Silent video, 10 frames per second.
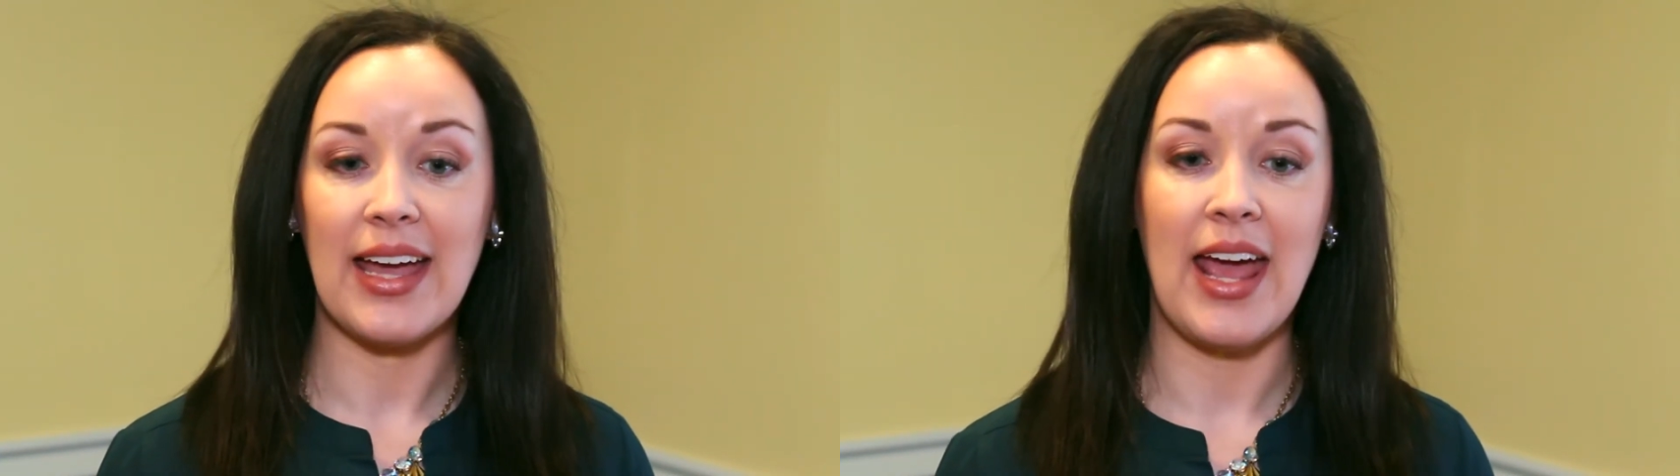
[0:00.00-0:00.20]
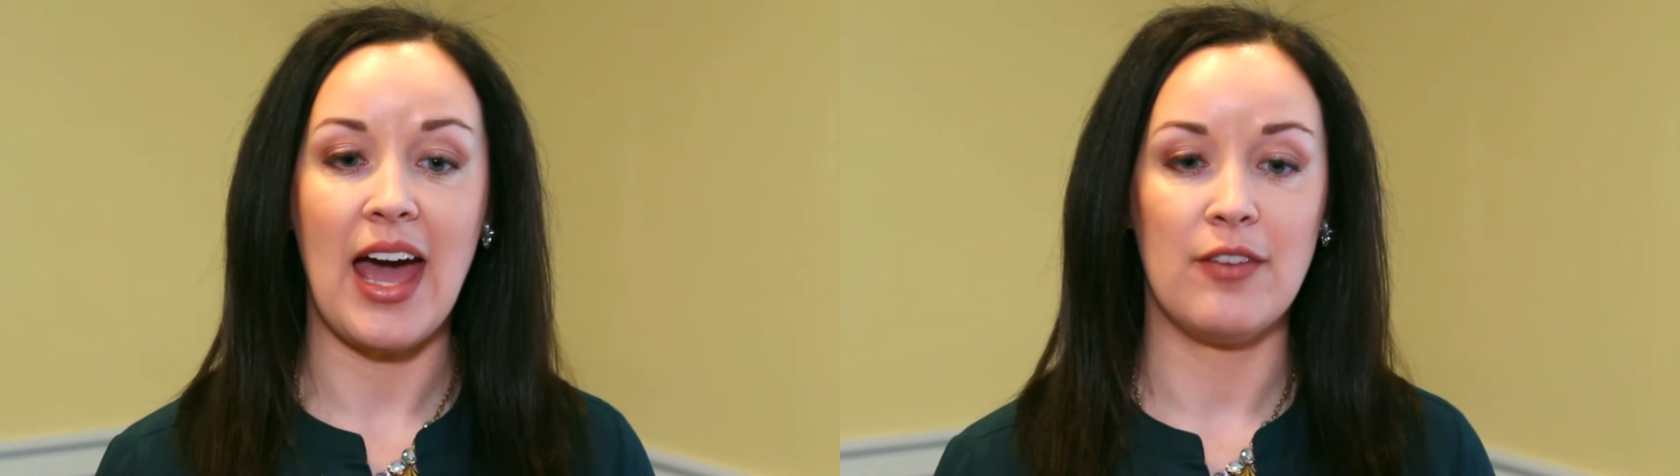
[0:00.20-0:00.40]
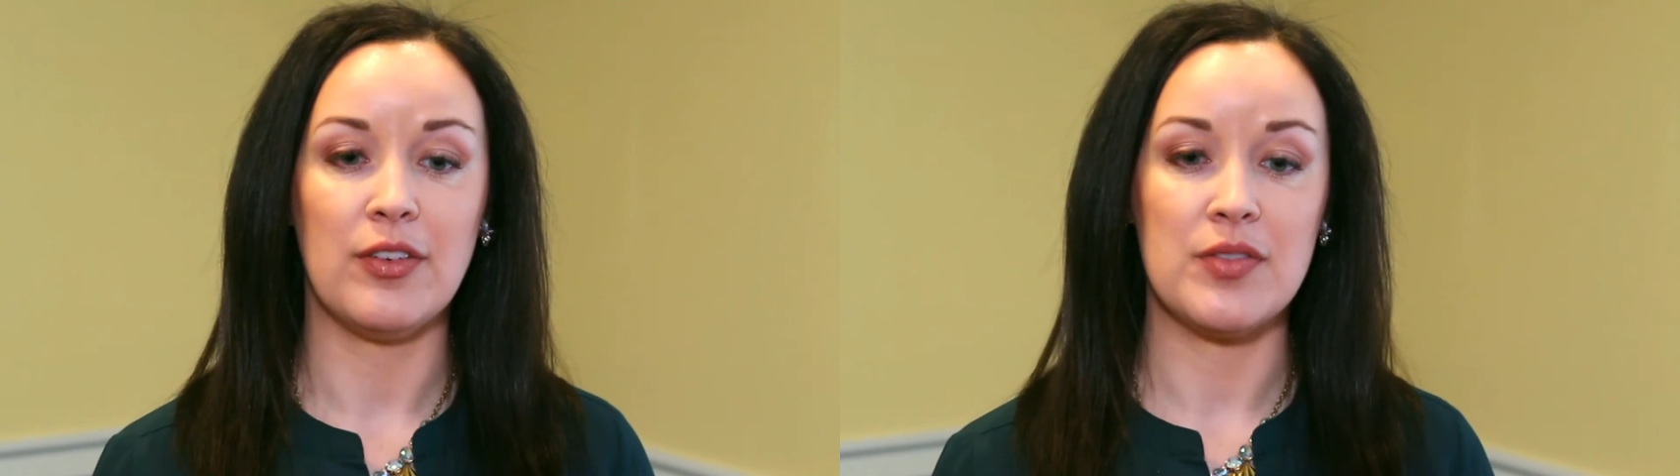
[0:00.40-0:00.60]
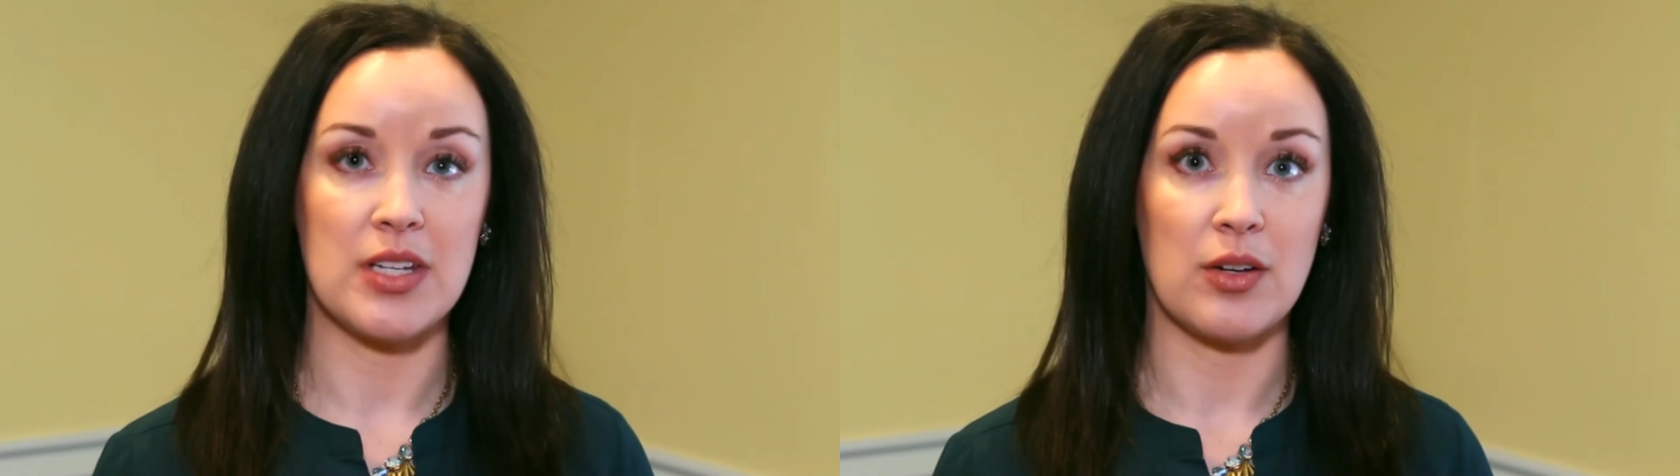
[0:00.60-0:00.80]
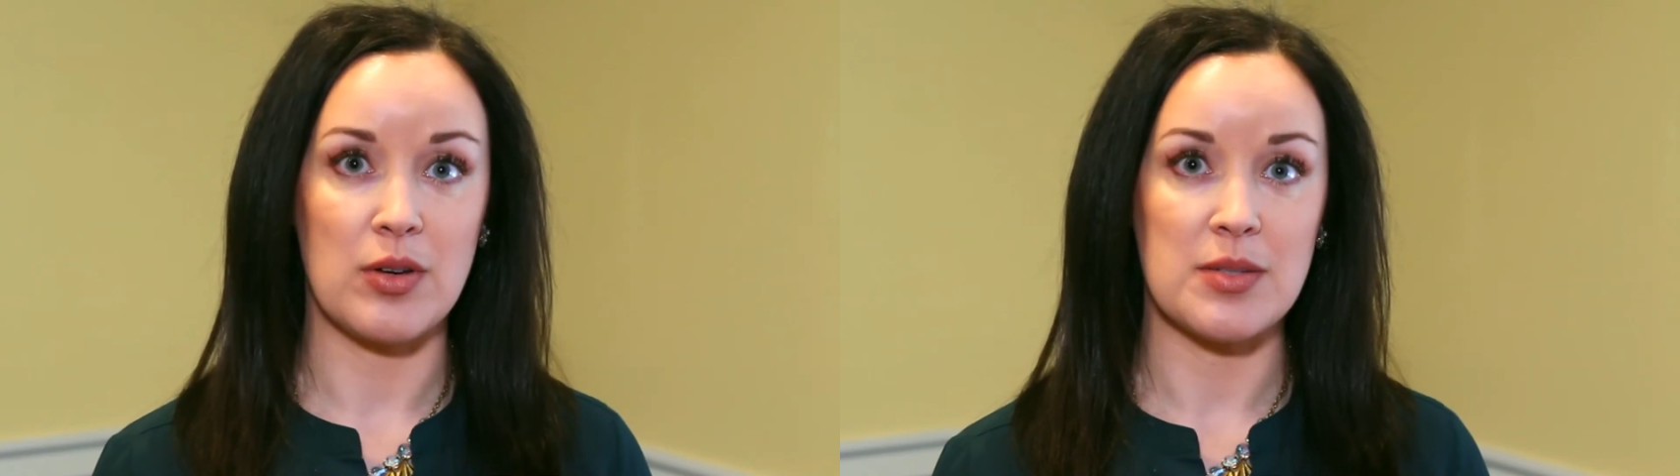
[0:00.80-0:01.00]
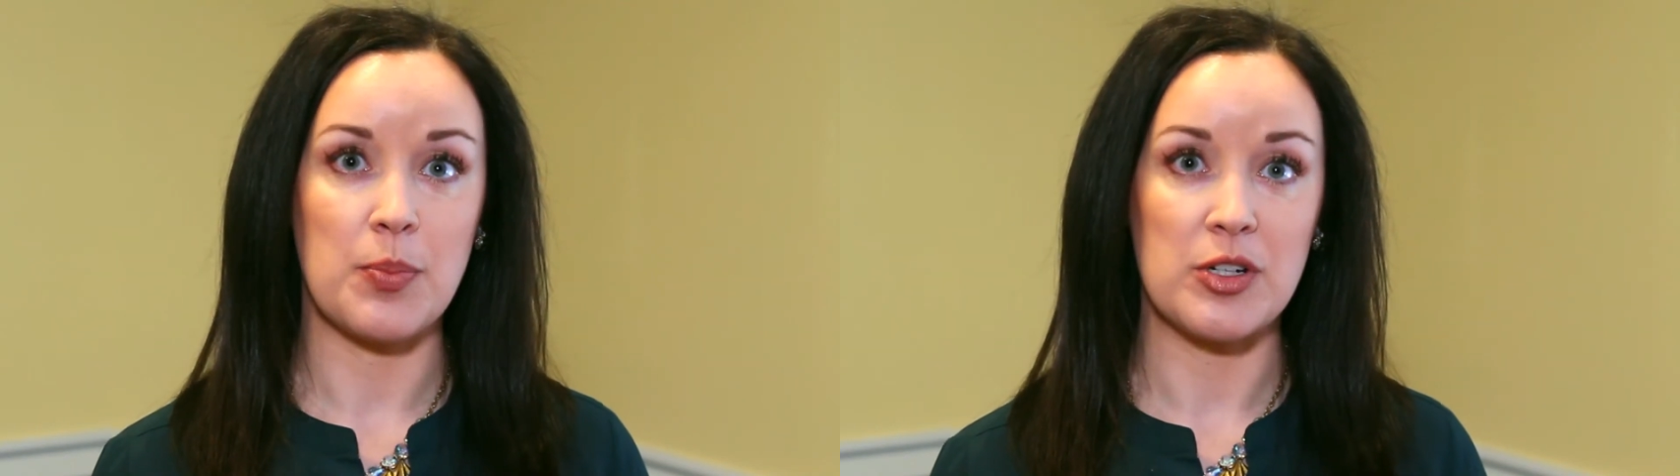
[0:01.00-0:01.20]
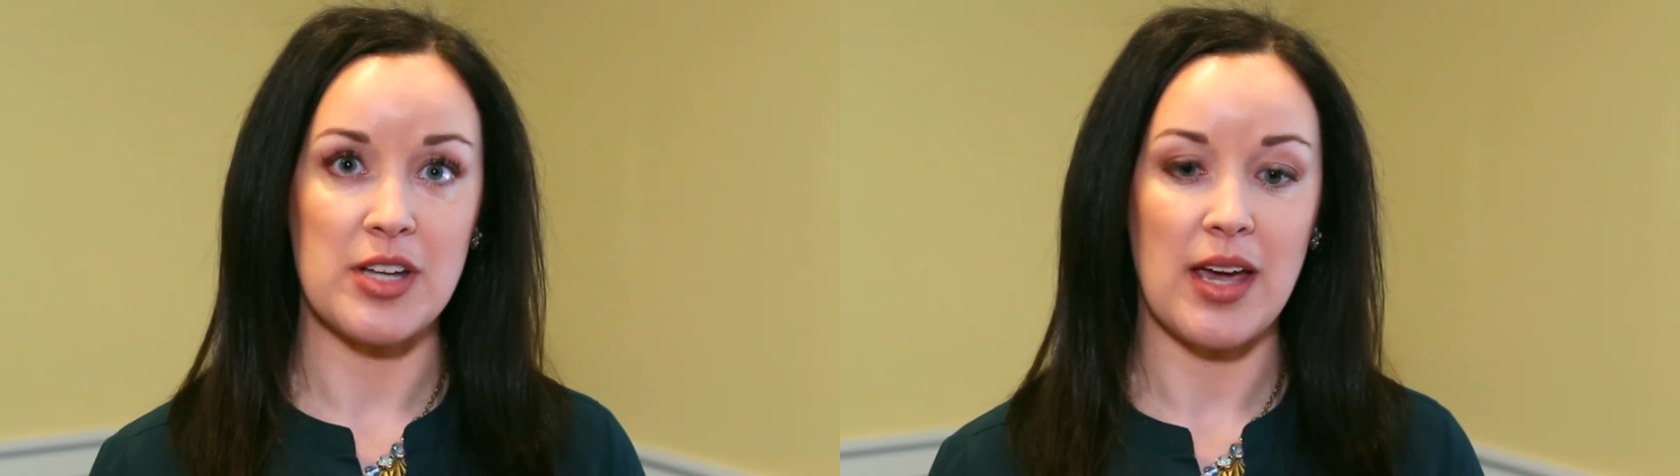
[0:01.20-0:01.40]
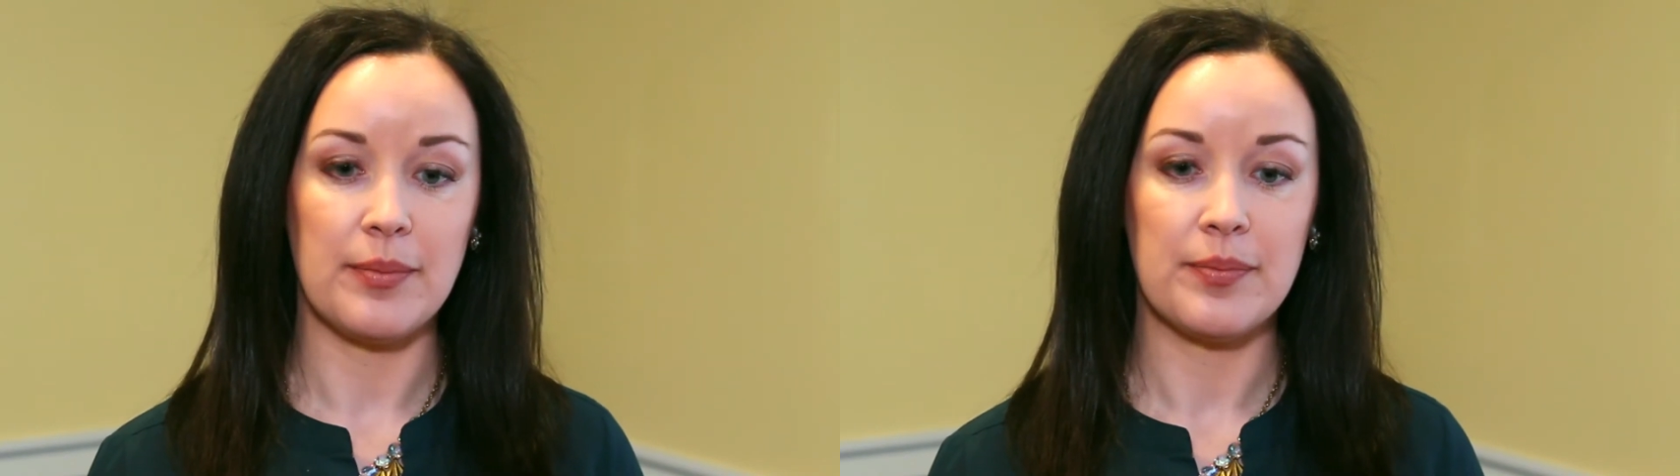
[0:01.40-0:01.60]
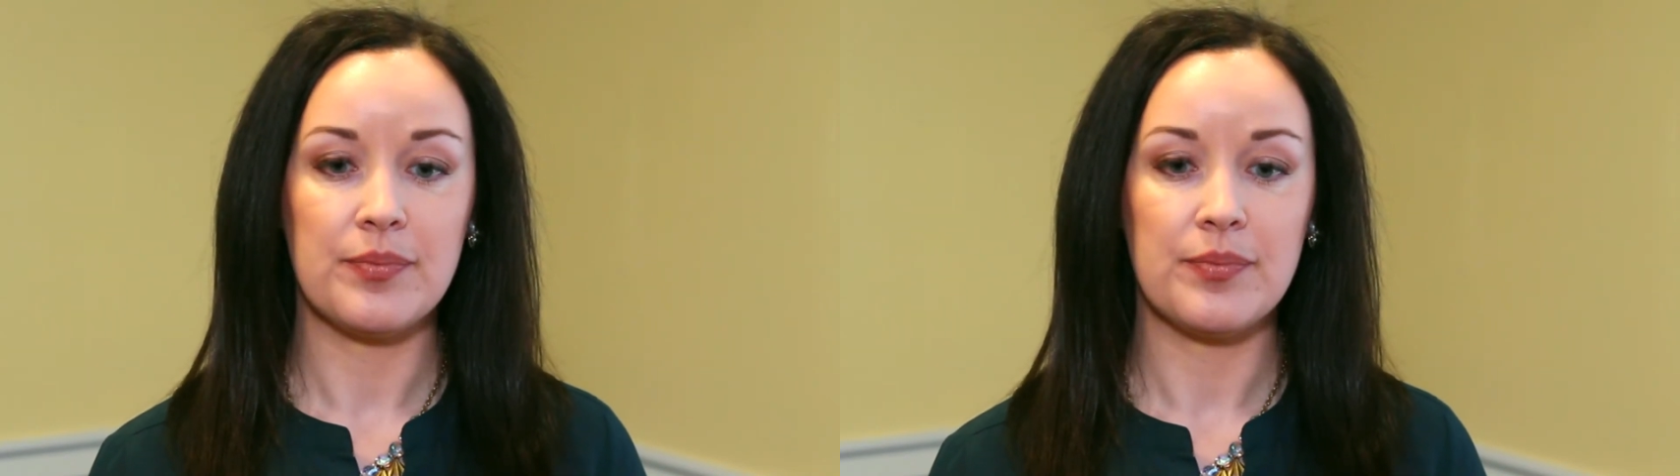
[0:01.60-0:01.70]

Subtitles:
and a half of cigarettes per day.